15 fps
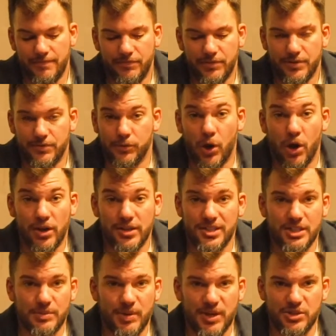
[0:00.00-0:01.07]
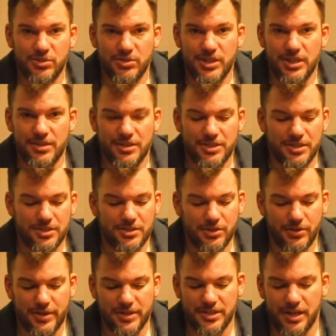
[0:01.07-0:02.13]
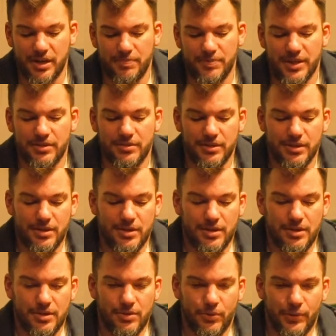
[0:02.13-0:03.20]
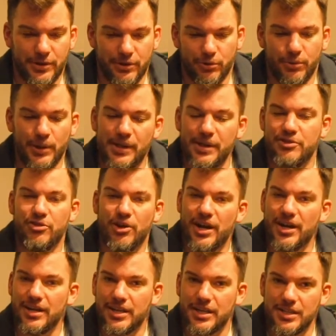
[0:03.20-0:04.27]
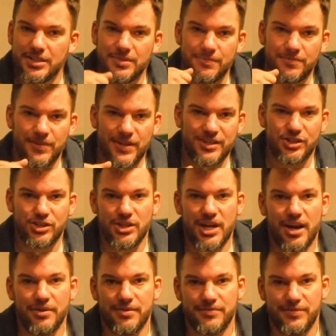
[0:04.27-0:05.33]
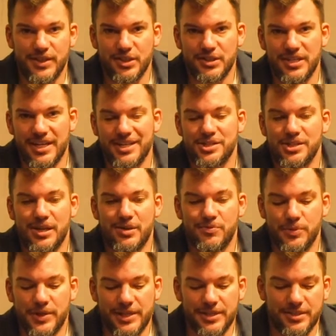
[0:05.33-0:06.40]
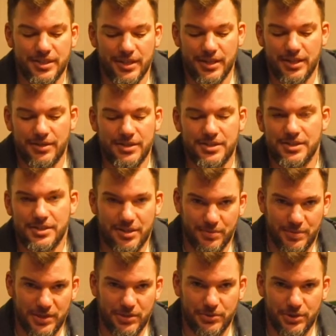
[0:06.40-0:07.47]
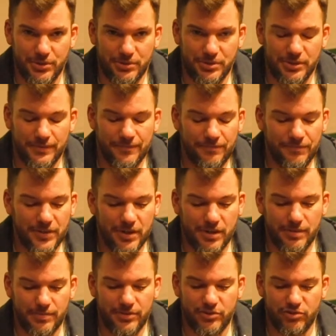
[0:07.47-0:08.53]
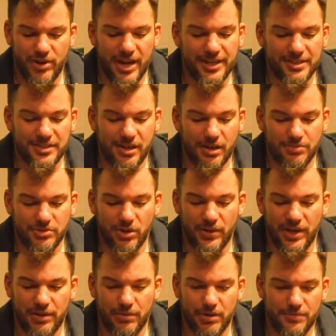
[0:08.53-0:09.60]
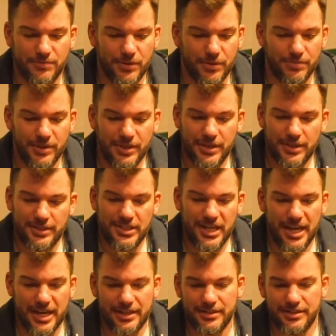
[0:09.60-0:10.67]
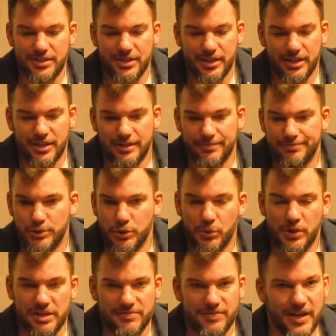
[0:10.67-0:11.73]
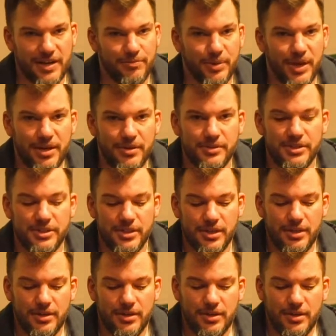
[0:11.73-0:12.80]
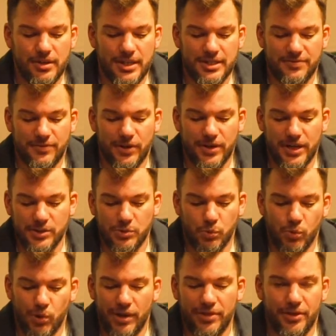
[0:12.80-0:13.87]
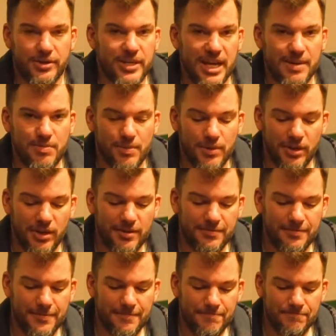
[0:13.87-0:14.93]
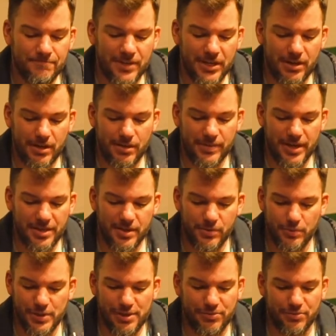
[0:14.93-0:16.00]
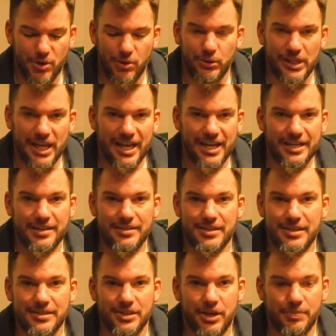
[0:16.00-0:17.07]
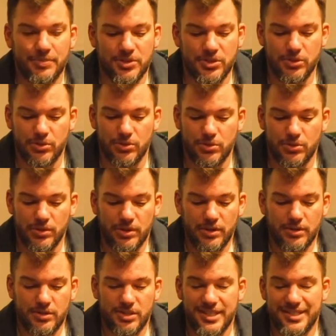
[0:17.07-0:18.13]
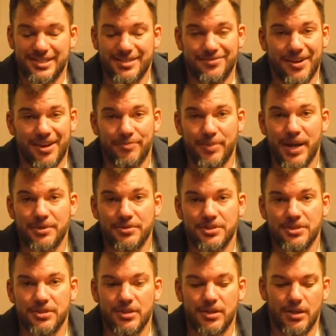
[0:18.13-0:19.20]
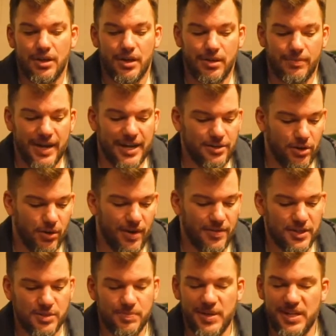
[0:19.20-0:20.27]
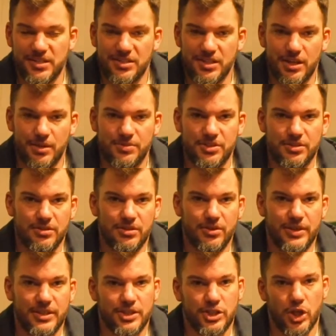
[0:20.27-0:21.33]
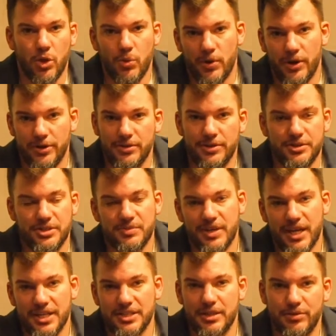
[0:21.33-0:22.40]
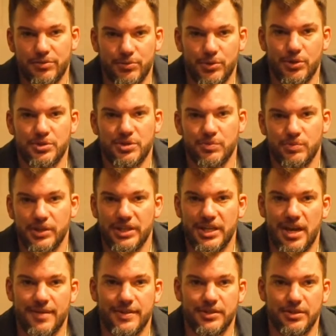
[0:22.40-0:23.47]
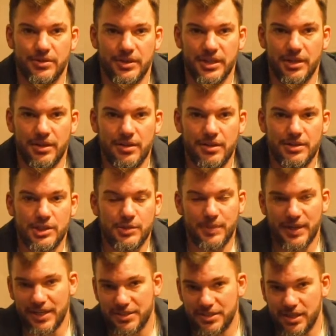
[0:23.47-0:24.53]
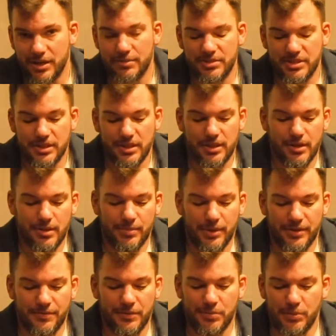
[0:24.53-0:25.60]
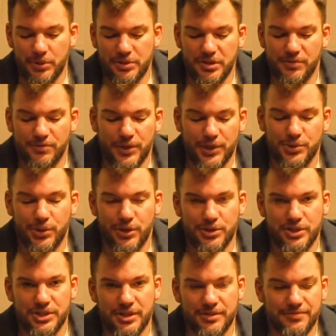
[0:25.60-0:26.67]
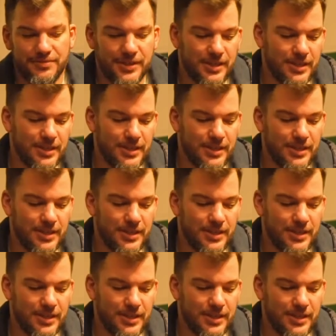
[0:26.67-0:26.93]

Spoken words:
frogs especially. This is, a setup that when you're really trying to get some fish out of vegetation, out of weeds, this is going to be your go-to. The drag setups go anywhere from 10 to 25 pounds as far as what they're capable of. And then we throw line on these up to 65 pounds. I know on the spinning setups, in saltwater, there's some guys that throw some really heavy duty spinning setups, but for most of the freshwater stuff,